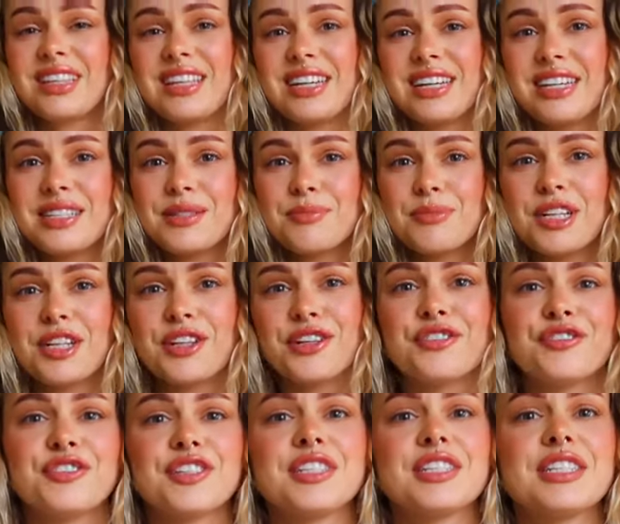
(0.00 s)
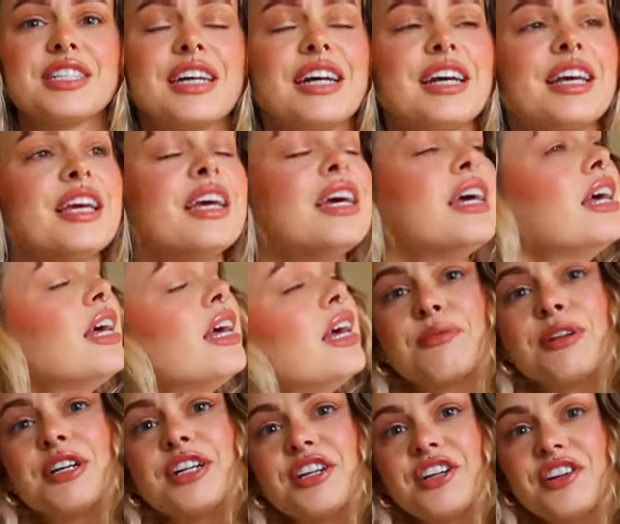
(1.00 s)
That is my look for today.
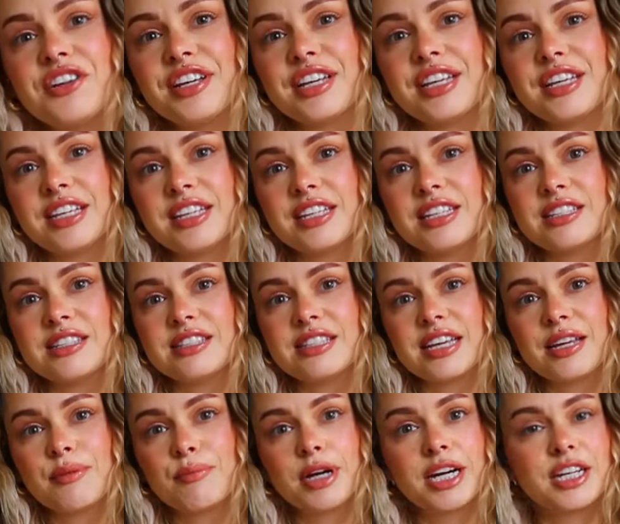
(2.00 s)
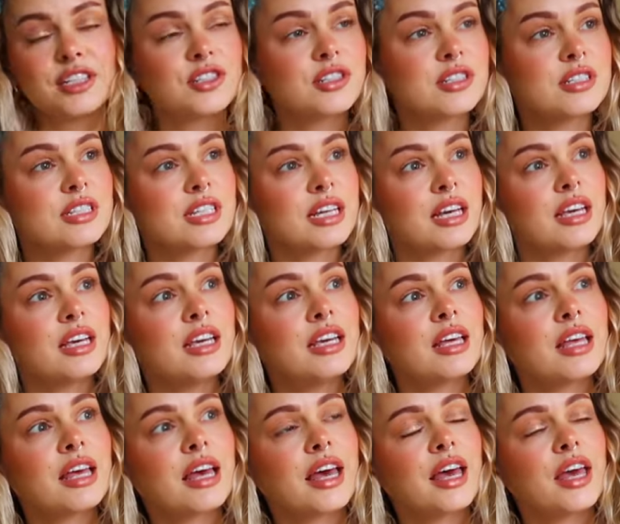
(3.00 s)
Tomorrow is St. Patrick's
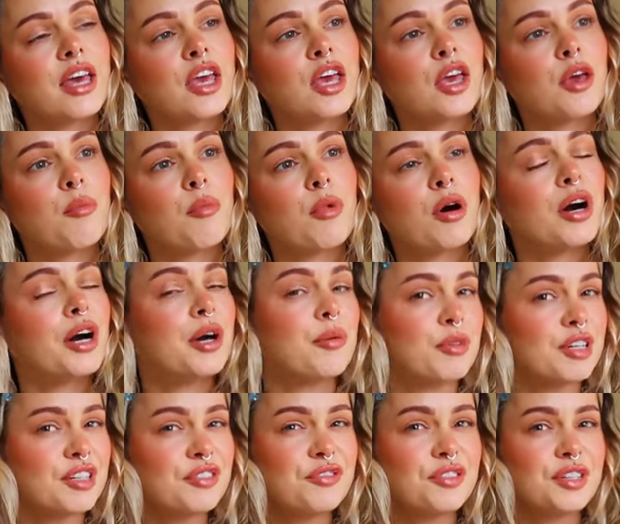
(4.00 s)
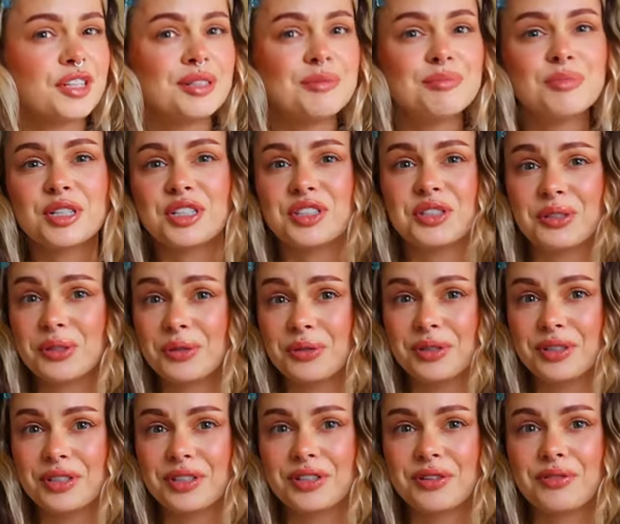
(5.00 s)
Day. I might film, I don't
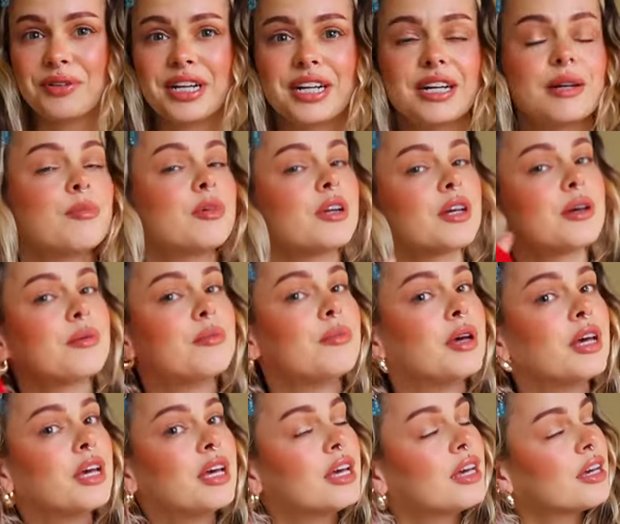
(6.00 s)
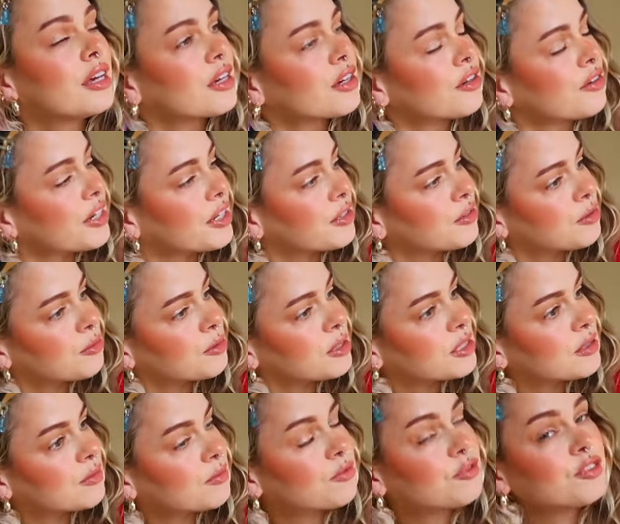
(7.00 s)
know what I'm gonna wear, but I'm gonna
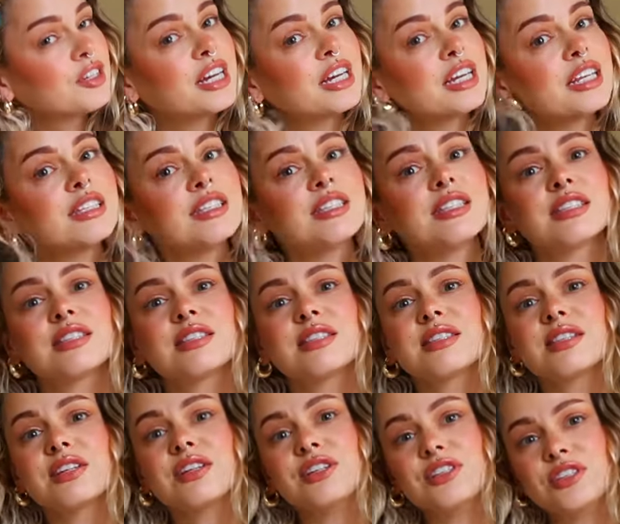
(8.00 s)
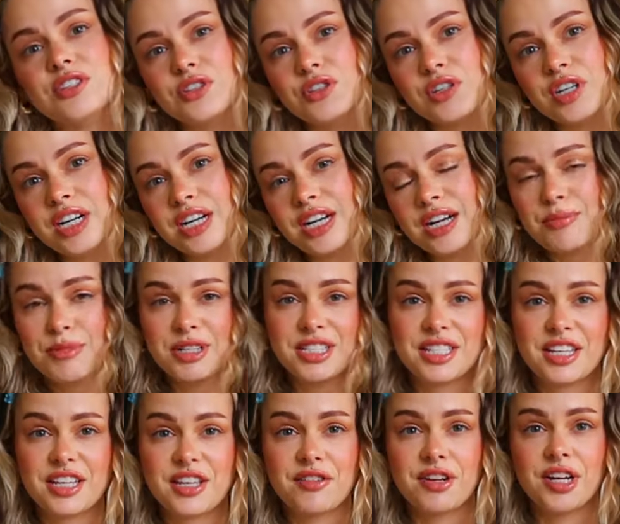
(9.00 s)
meet some friends, so I
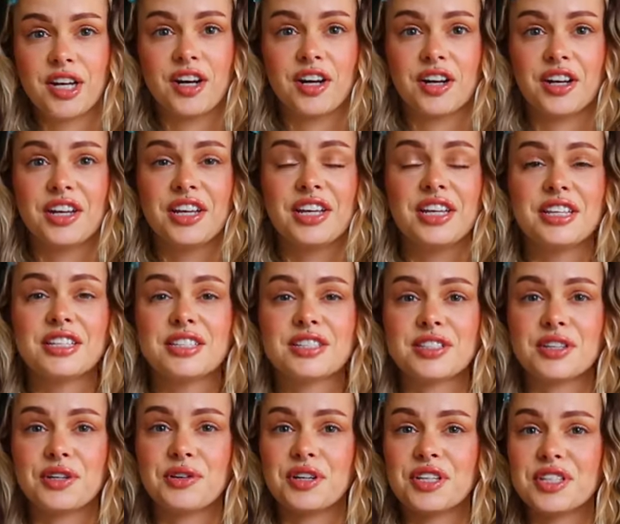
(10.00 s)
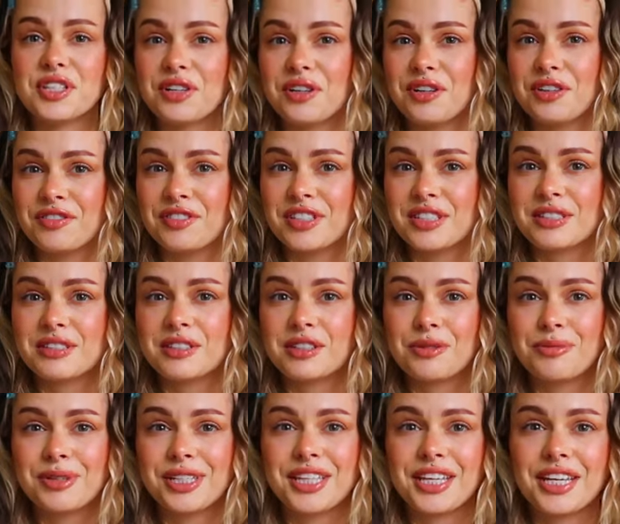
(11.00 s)
might take you along. So I don't know if this is
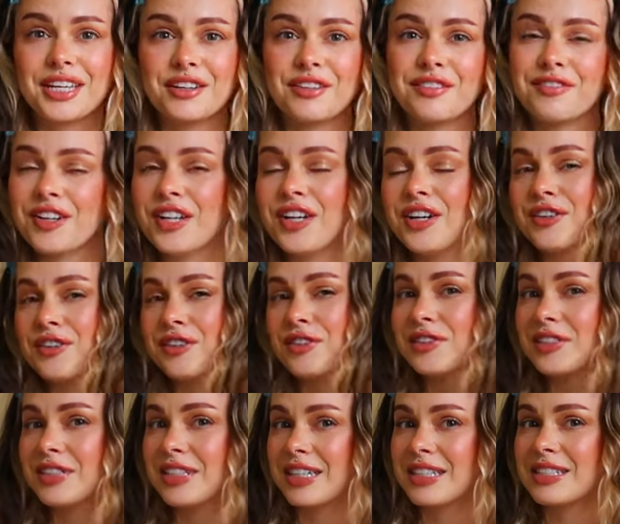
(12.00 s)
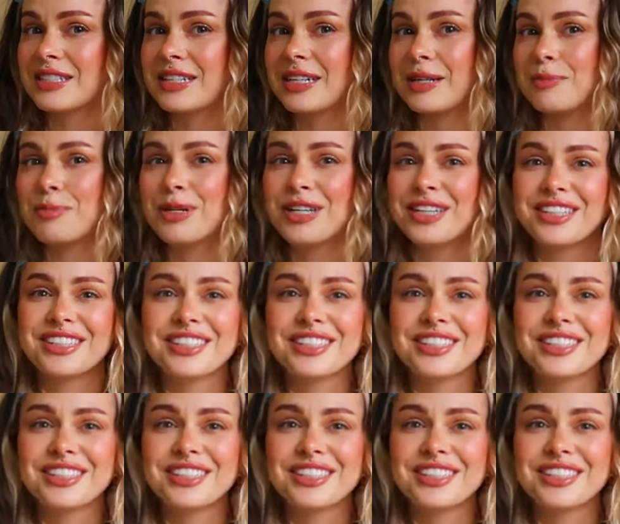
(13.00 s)
gonna be the end vlog or the next clip.